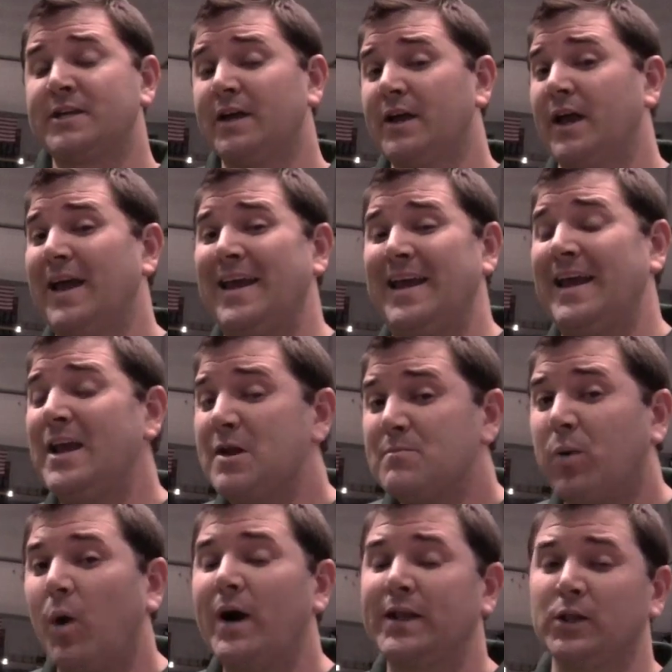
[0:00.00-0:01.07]
I tell you, at any
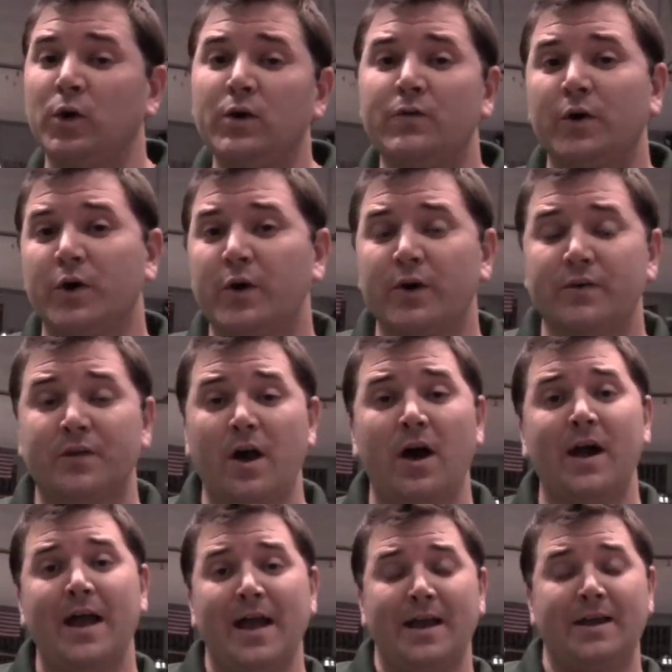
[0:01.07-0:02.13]
point, Louisville could have
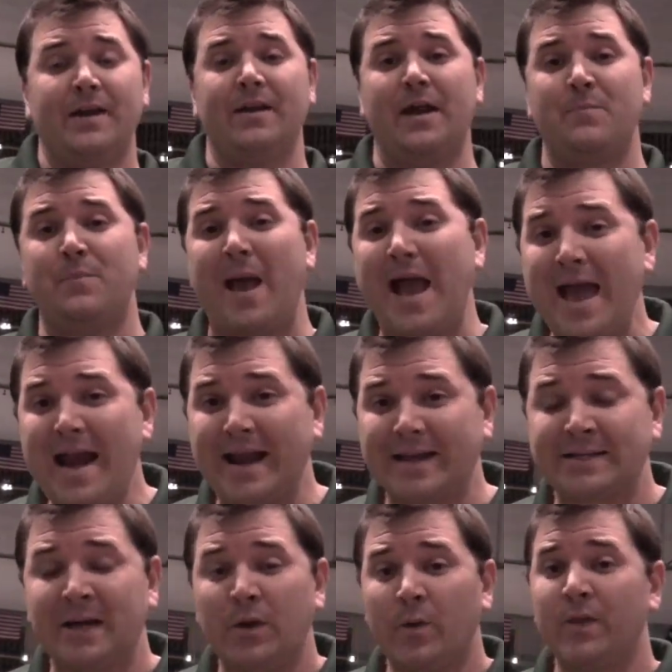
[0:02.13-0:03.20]
gone ahead and
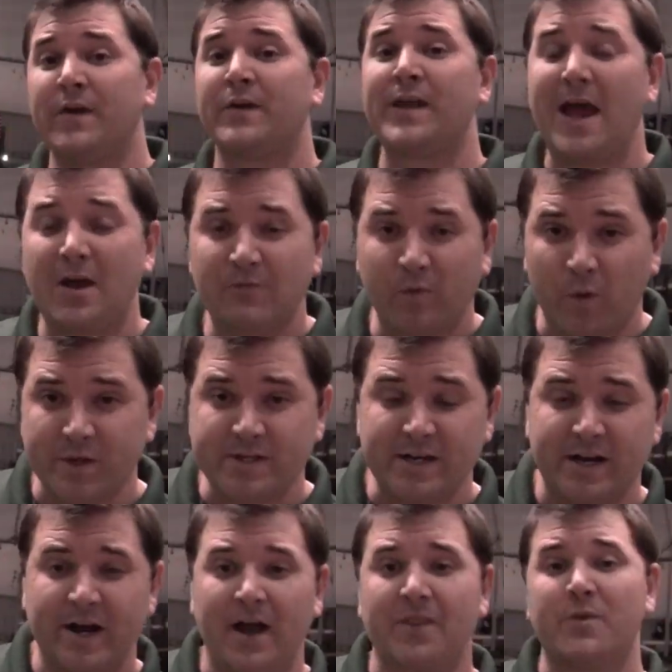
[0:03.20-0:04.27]
panicked when they're down
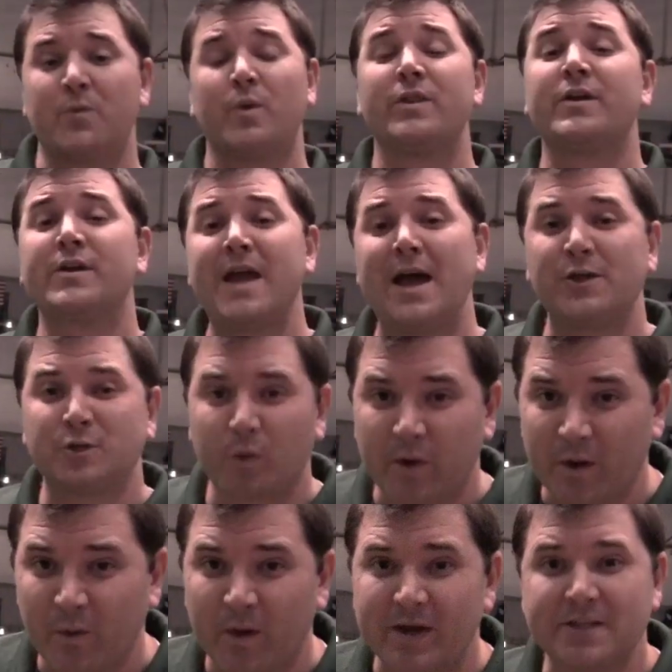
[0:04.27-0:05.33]
14-0, when they're down
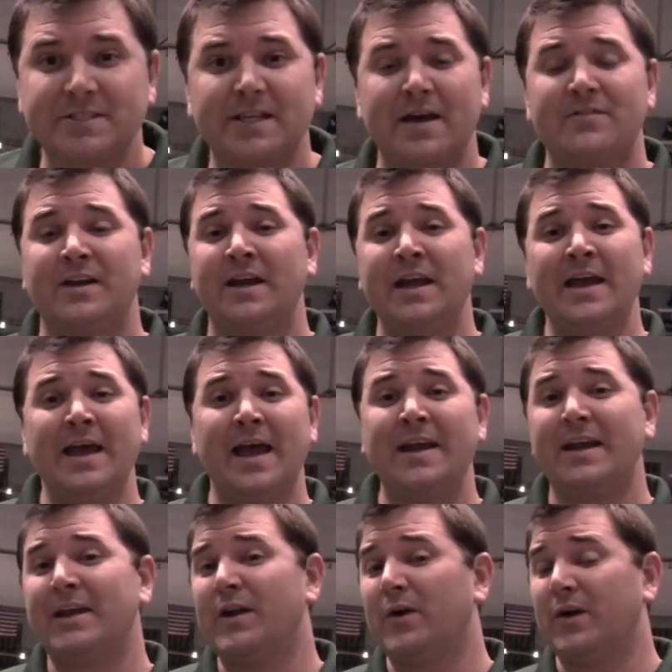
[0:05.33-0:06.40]
21-7.
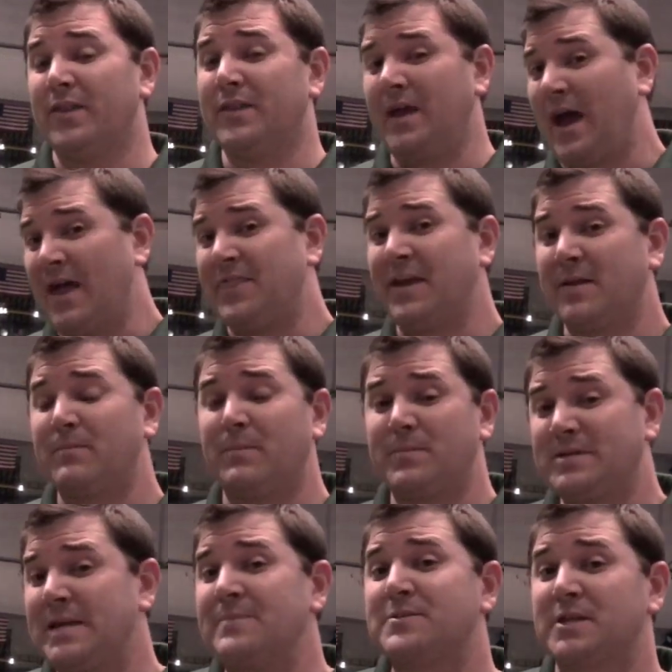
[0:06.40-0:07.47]
And, you know, I
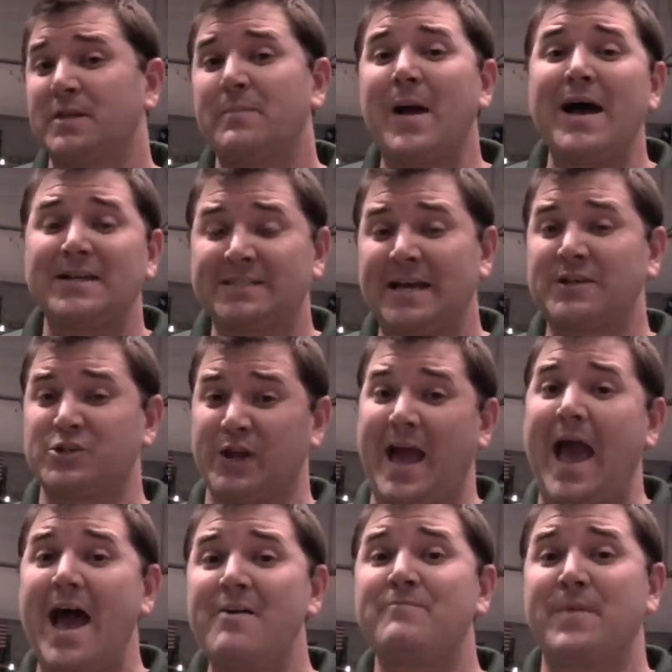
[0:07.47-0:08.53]
think teams in the past actually
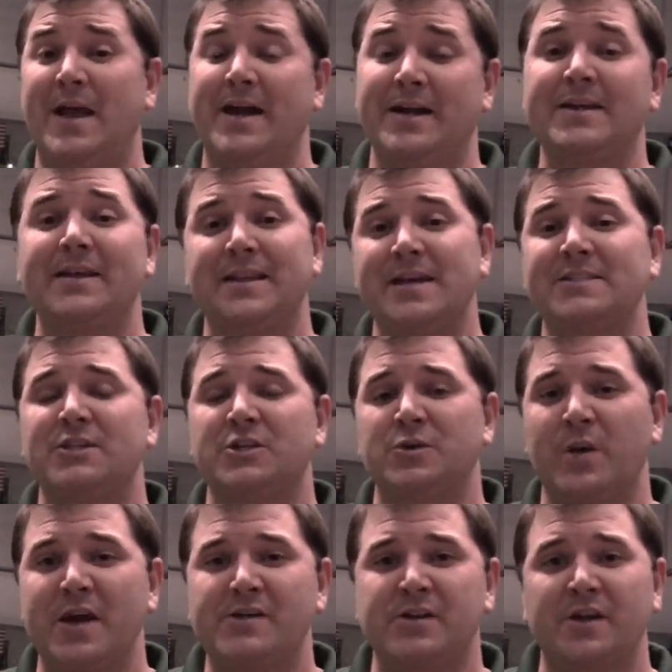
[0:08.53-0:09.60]
have panicked in that
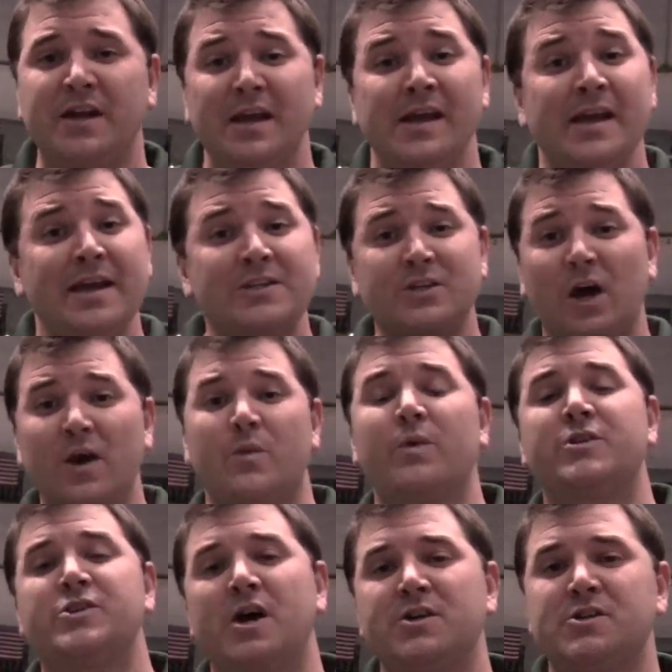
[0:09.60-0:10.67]
situation. In talking
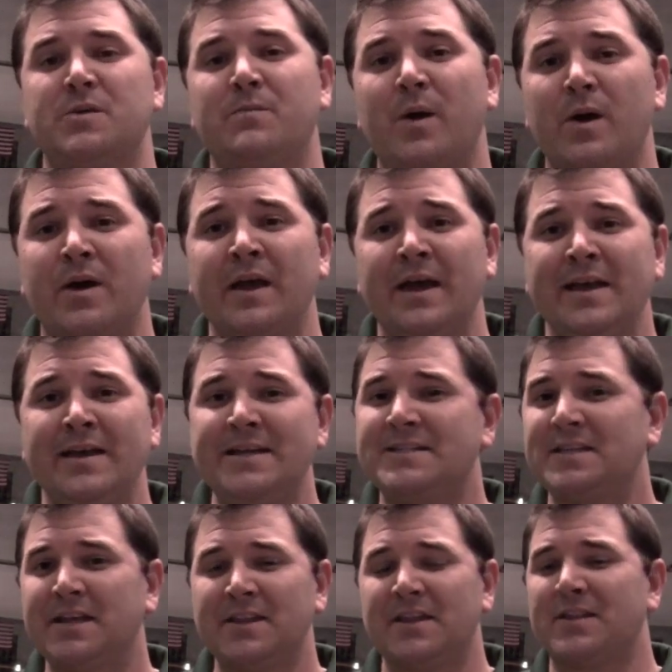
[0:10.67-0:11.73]
with Justin Burke, he
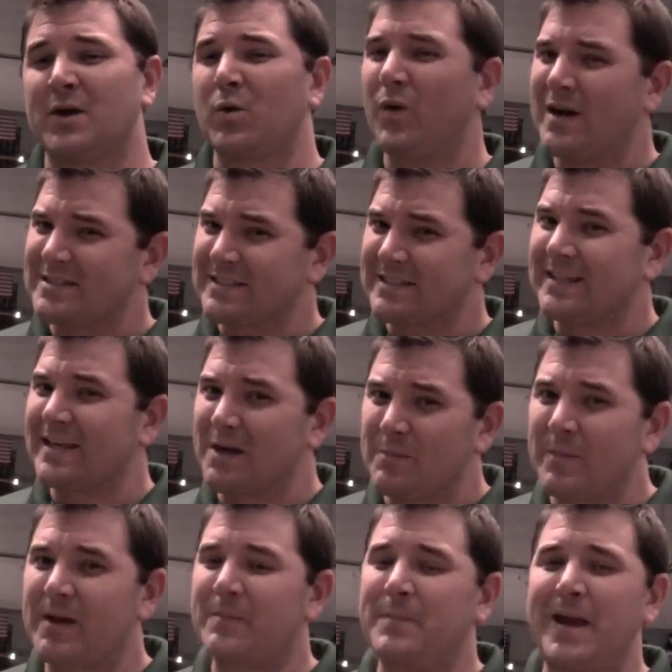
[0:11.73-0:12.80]
said that there was a little
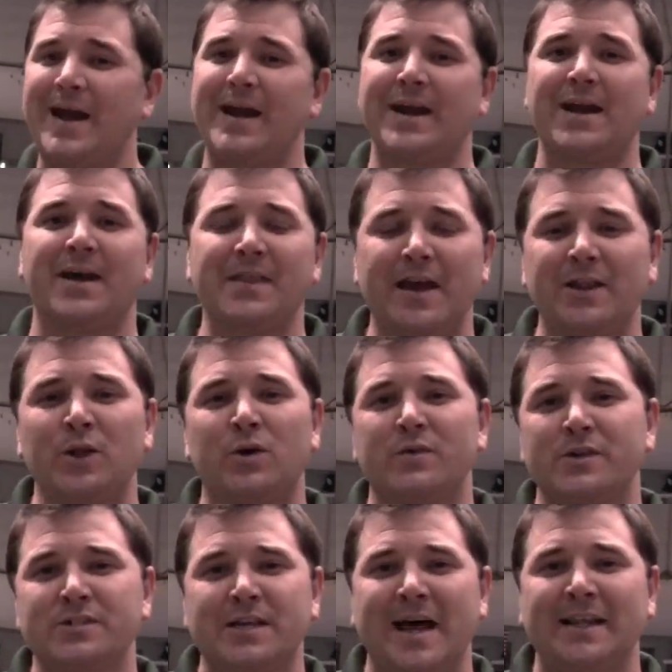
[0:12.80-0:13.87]
bit of panic on that
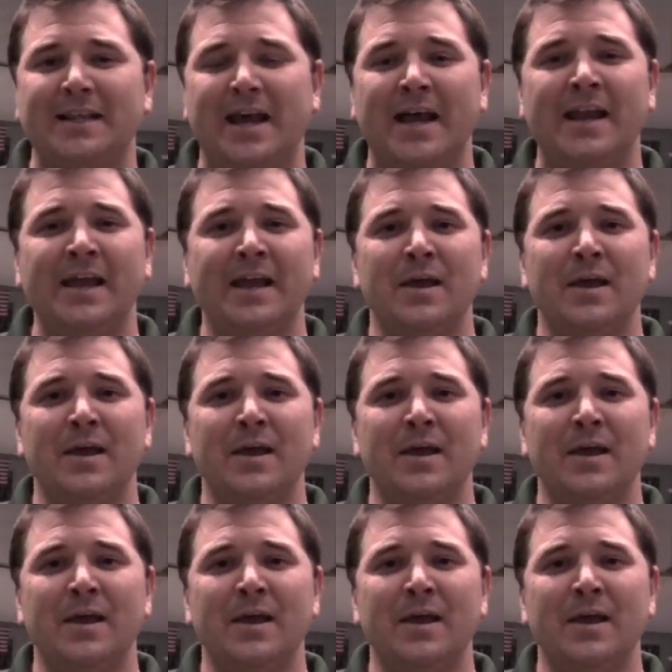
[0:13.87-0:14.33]
Louisville sideline,